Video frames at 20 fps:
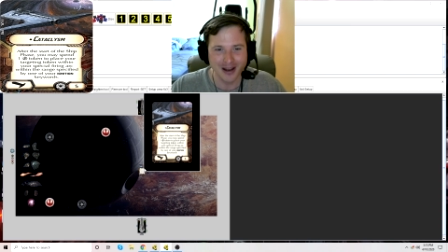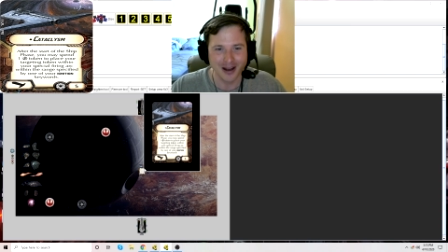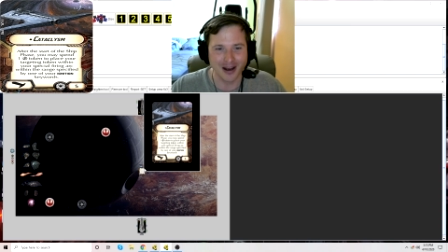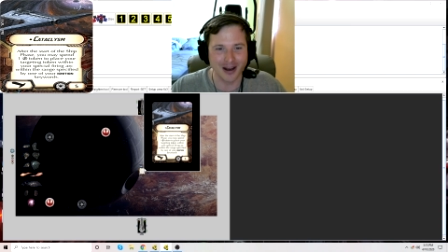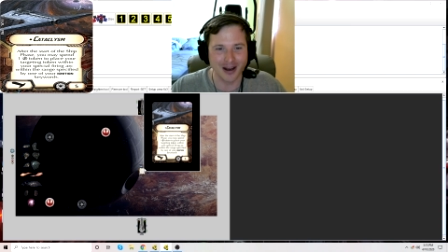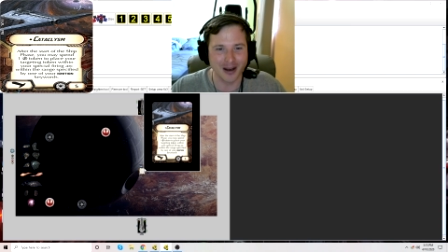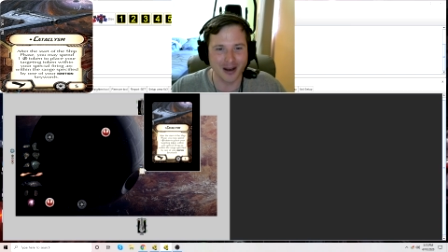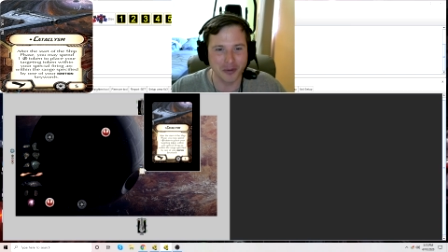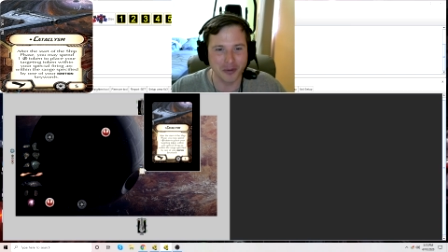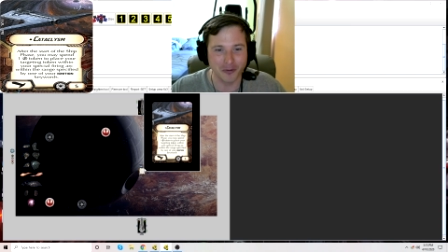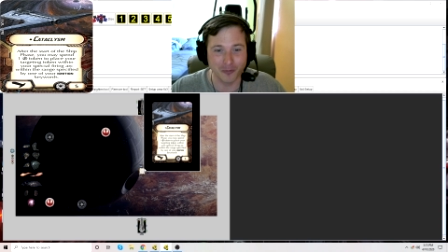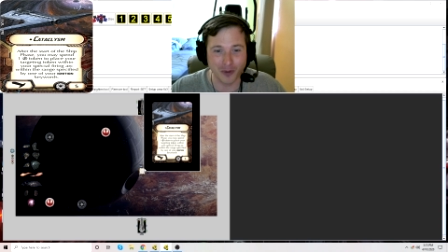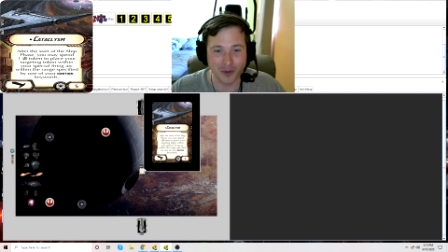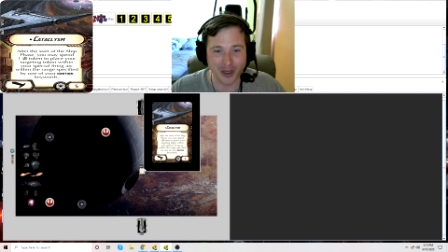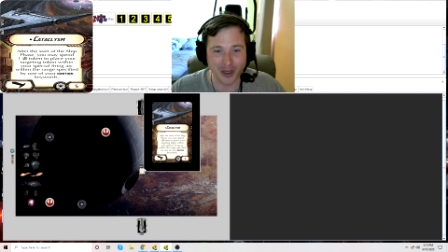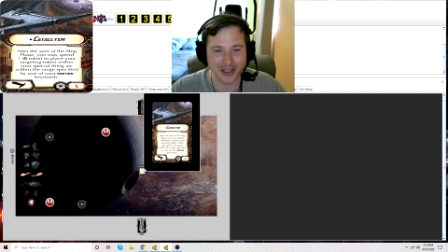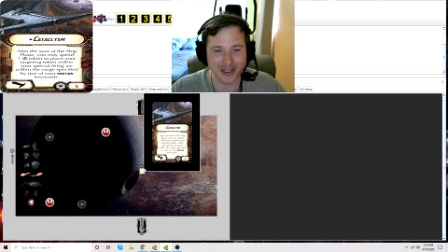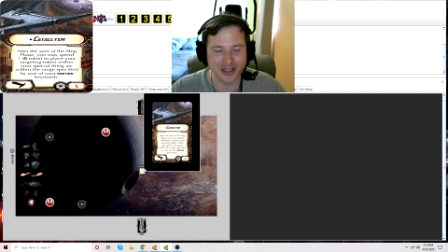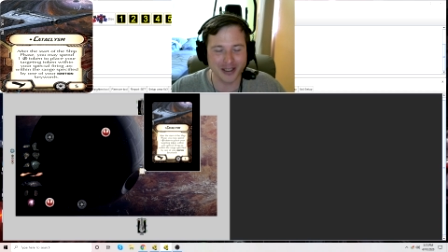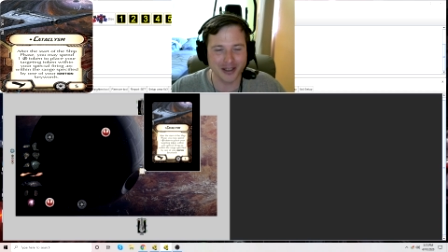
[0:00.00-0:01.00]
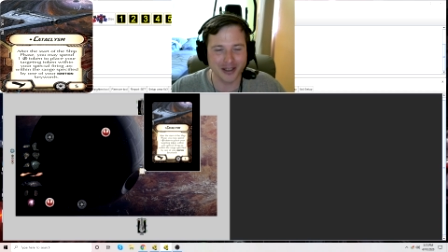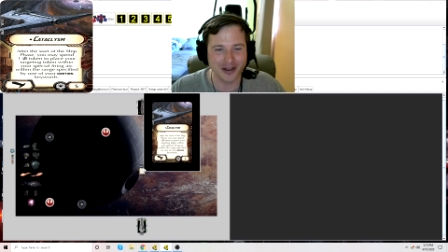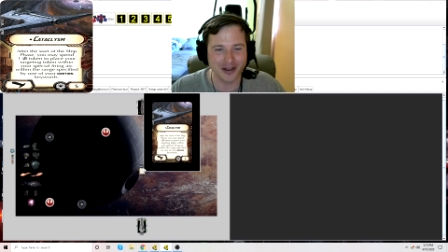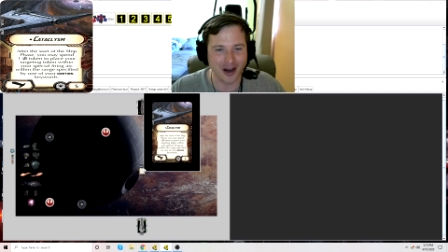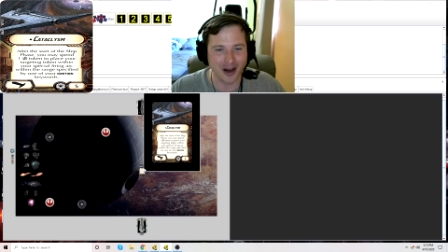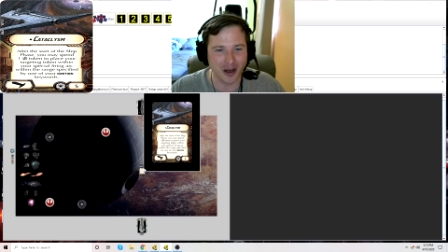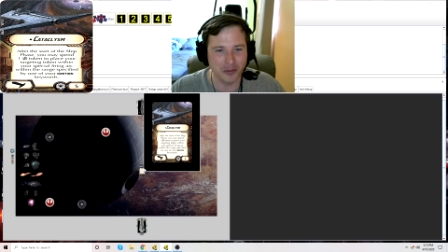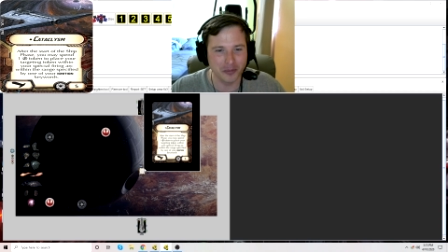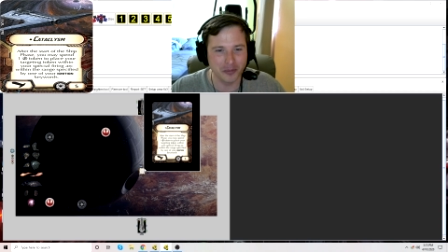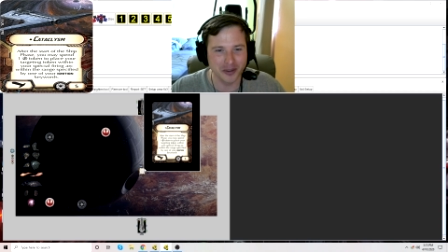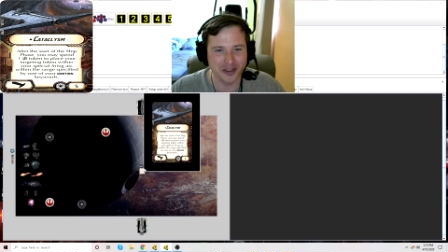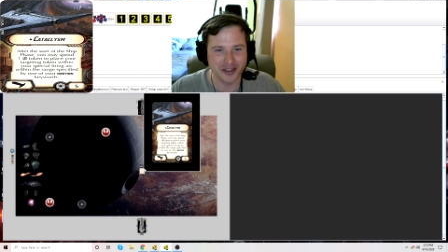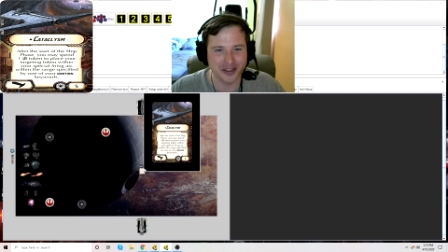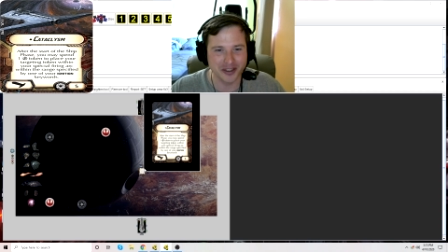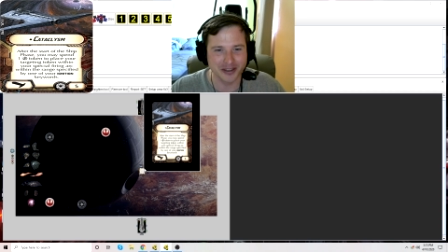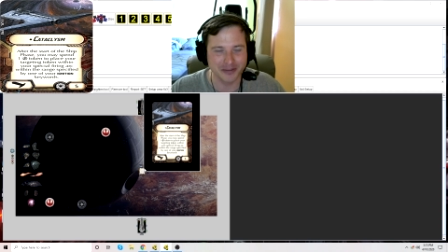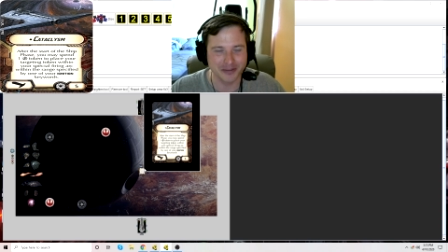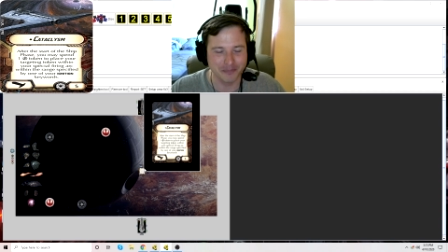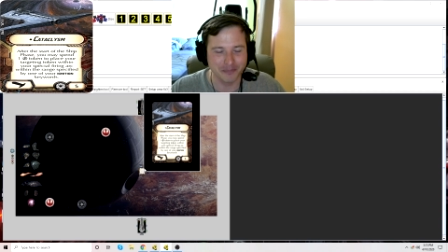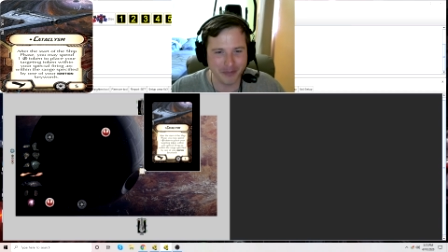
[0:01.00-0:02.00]
uh, but what it can accomplish
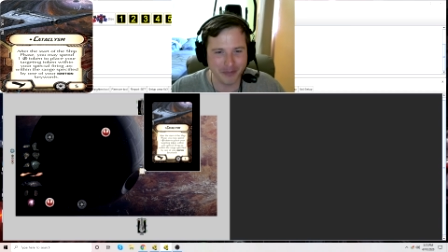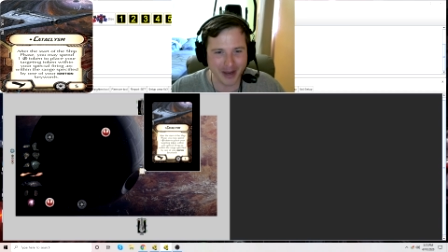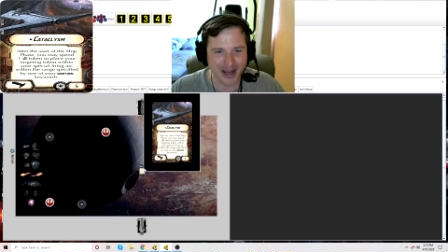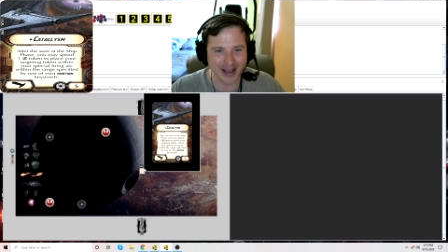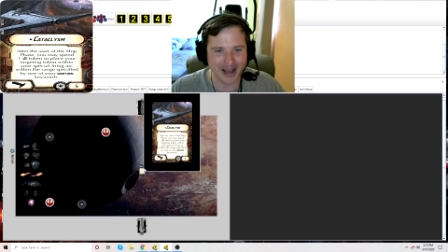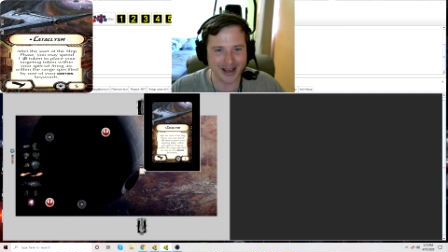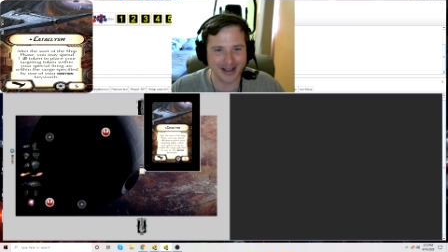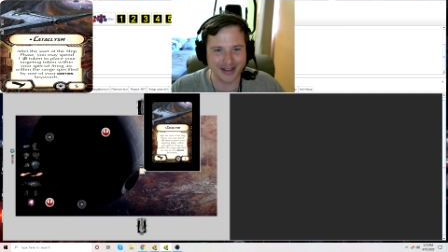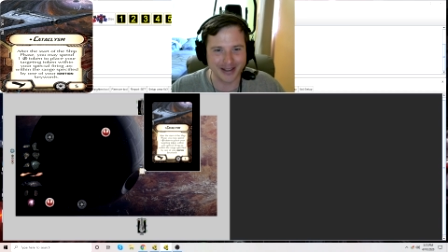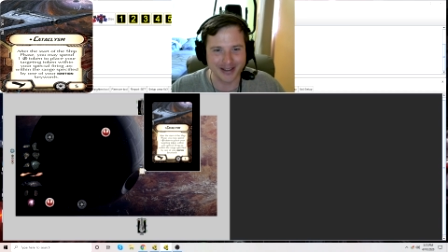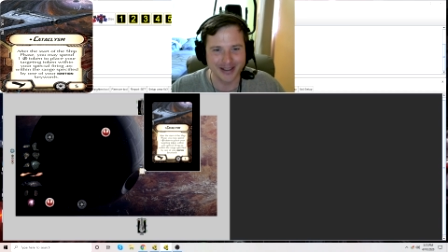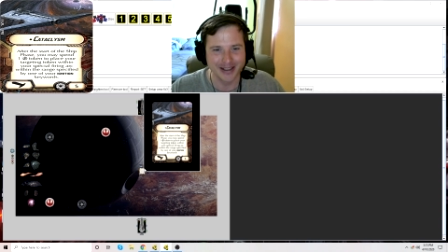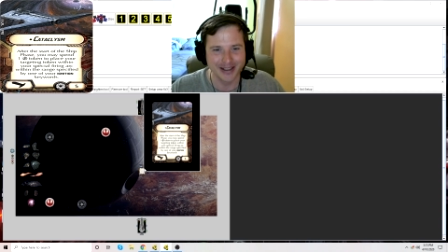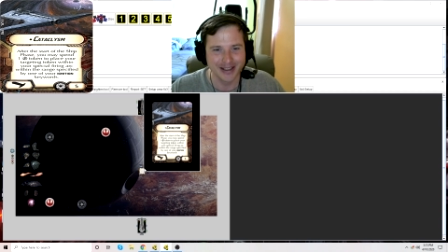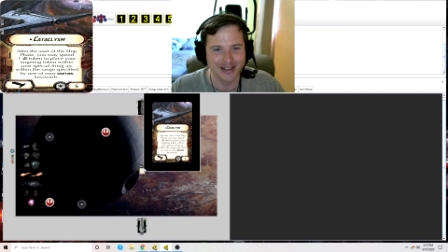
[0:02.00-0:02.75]
is, man,